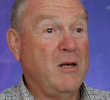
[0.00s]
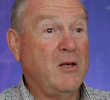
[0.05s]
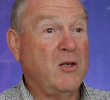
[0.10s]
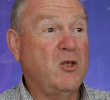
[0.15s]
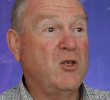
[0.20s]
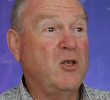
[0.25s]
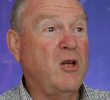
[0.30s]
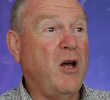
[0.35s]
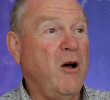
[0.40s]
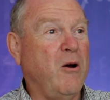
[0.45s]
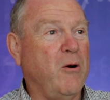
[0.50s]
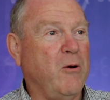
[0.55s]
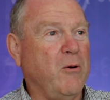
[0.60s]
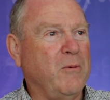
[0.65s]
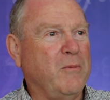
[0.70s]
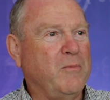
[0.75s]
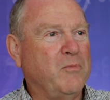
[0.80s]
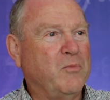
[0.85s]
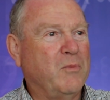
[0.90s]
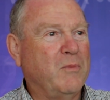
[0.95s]

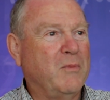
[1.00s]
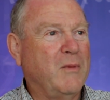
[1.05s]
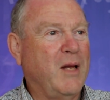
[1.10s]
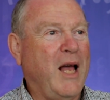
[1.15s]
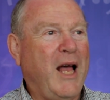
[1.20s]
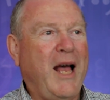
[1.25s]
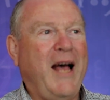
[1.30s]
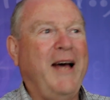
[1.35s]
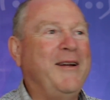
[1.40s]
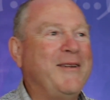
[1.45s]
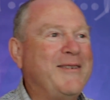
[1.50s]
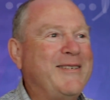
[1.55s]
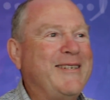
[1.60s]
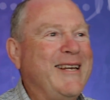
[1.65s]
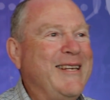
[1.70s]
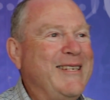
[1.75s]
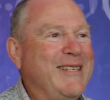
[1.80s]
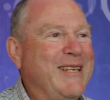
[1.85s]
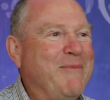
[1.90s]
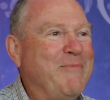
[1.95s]
So, how does
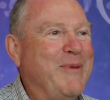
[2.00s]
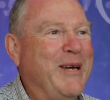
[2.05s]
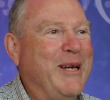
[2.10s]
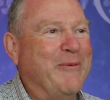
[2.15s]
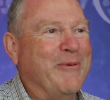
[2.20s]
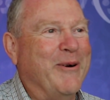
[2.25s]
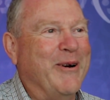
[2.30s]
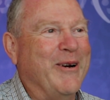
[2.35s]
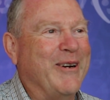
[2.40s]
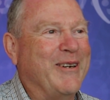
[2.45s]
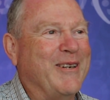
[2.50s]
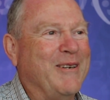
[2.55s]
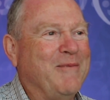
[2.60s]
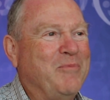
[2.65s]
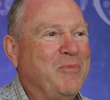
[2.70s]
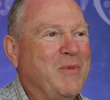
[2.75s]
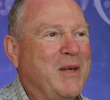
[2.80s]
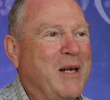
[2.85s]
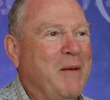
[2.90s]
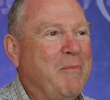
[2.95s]
T C P work?
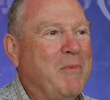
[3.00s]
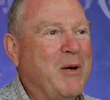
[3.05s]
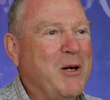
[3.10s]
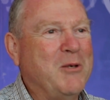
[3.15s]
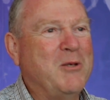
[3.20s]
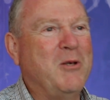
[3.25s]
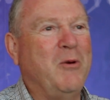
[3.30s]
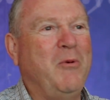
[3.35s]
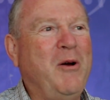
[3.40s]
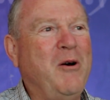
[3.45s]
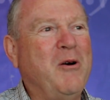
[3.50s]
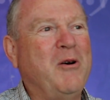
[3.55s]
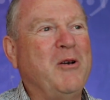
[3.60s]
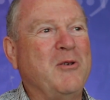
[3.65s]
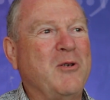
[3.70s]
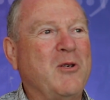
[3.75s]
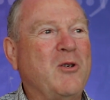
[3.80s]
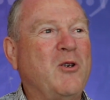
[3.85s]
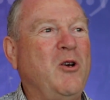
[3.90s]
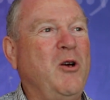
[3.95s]
Because the real
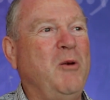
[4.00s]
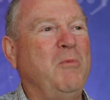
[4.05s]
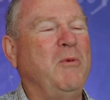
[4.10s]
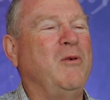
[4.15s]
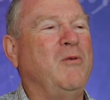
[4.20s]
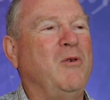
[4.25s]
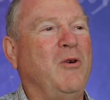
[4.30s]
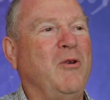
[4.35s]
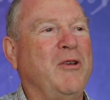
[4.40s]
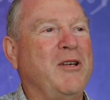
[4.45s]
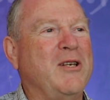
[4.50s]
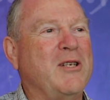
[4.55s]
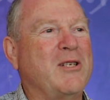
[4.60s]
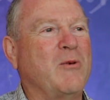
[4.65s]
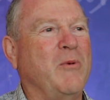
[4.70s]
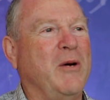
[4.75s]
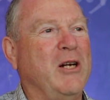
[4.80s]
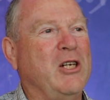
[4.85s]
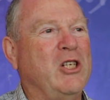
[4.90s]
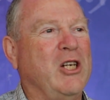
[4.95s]
consumer of all this
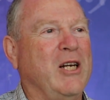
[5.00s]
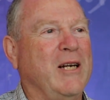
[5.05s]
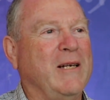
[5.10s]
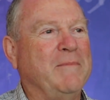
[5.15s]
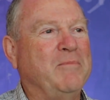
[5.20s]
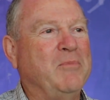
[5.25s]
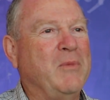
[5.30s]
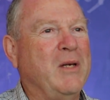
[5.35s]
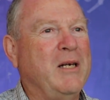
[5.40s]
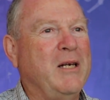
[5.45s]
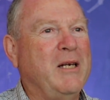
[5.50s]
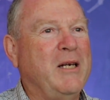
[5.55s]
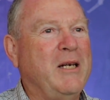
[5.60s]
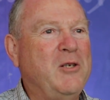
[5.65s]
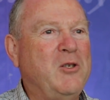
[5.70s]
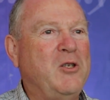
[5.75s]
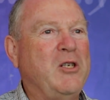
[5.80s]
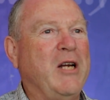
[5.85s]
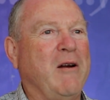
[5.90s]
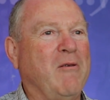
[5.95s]
switching
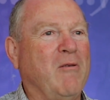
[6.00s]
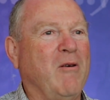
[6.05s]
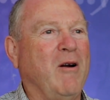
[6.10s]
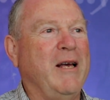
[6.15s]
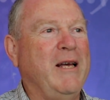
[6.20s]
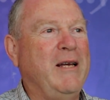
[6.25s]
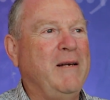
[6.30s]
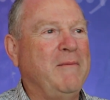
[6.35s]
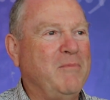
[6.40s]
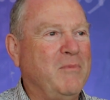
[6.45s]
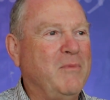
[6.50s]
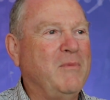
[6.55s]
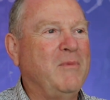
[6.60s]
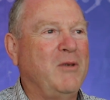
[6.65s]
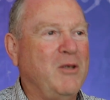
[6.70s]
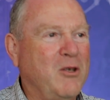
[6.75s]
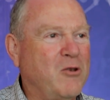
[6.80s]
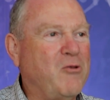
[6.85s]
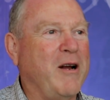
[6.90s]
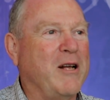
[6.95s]
is generally
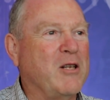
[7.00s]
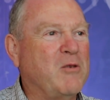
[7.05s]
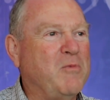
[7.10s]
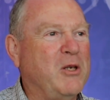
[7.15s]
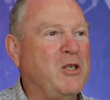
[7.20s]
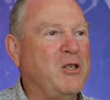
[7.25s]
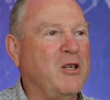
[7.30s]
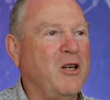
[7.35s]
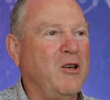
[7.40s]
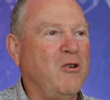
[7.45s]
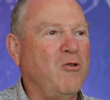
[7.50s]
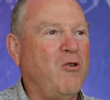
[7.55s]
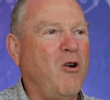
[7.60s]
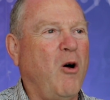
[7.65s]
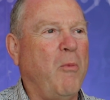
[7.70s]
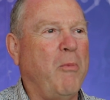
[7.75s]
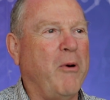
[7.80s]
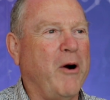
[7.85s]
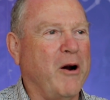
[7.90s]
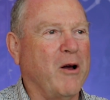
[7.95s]
the transmission
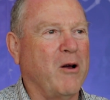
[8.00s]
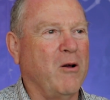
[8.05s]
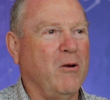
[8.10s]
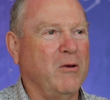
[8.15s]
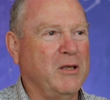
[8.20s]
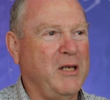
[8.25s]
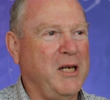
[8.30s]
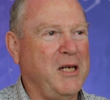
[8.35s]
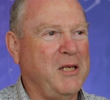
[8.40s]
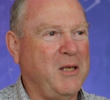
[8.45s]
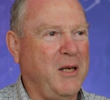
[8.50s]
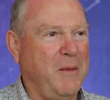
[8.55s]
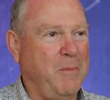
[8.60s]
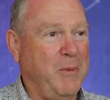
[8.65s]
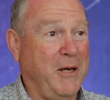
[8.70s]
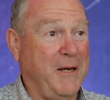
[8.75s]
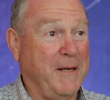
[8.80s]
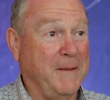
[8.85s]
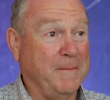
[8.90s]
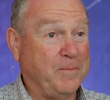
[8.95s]
control protocol, T C
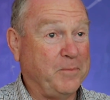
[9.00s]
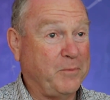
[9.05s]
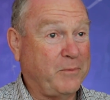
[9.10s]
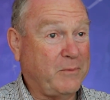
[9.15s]
P.